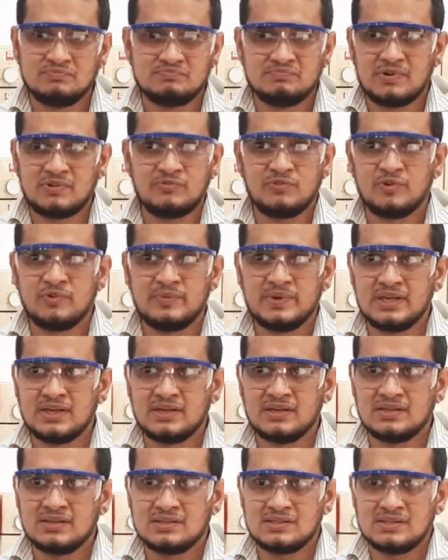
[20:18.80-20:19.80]

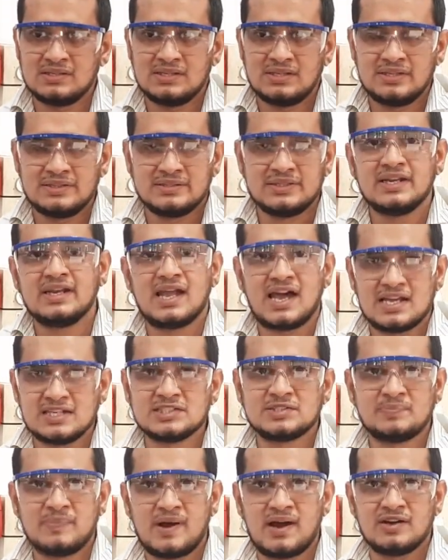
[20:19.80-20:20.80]
performing the
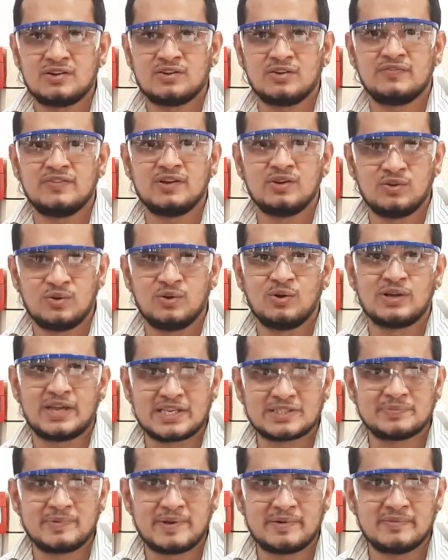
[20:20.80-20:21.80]
last part of a long
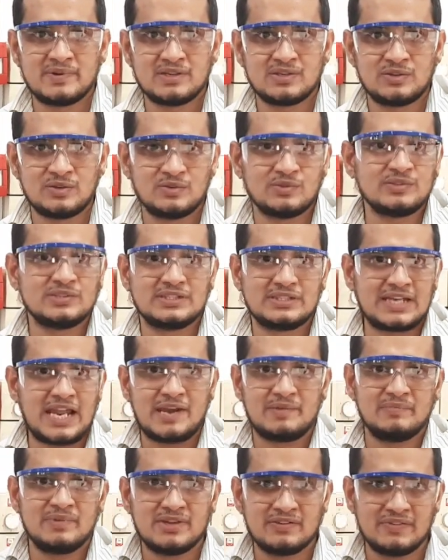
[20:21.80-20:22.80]
experiment, or it
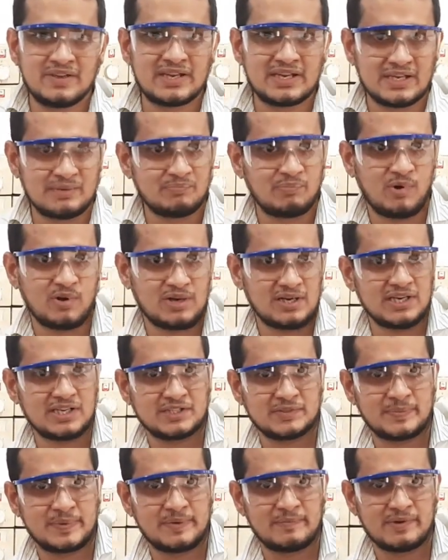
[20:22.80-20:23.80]
can be a very important
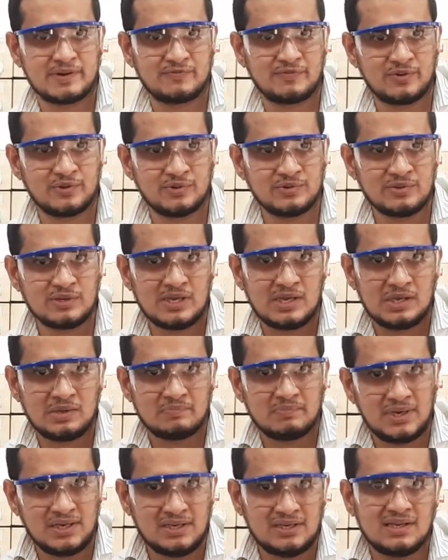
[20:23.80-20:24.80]
experiment for you,
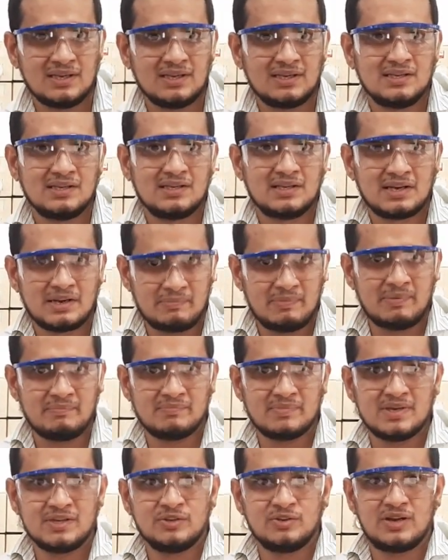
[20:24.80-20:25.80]
but
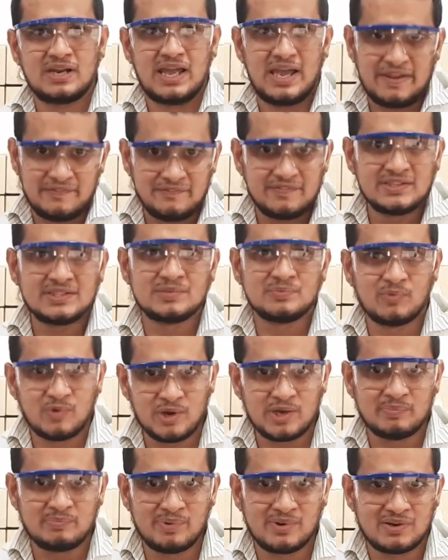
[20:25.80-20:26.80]
remember, your life is more
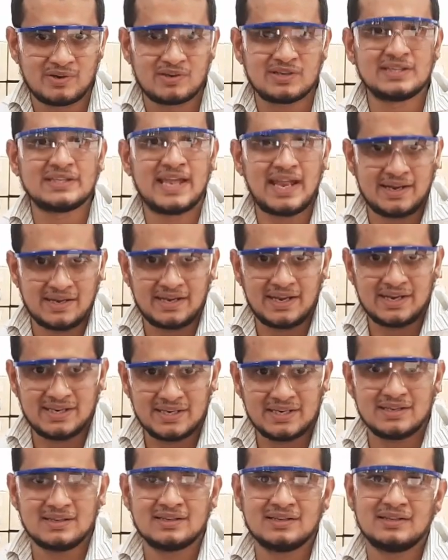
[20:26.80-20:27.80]
important than
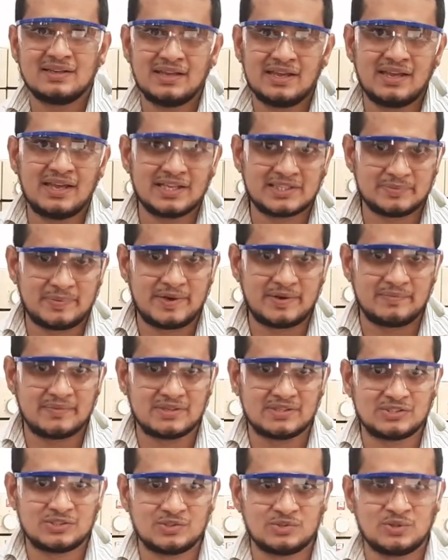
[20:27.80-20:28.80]
any
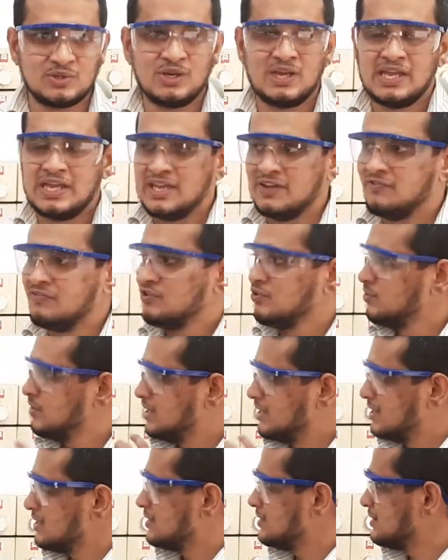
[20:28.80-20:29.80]
experiment. So if you
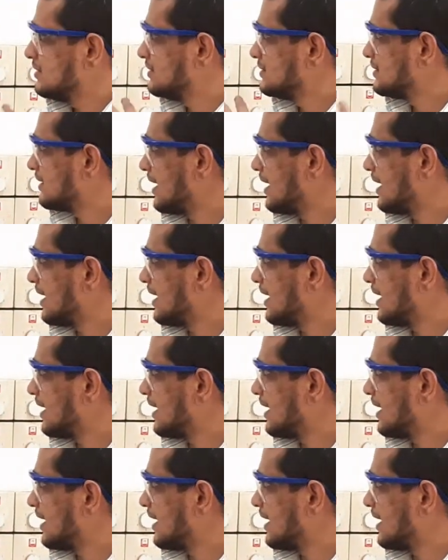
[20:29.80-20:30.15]
hear the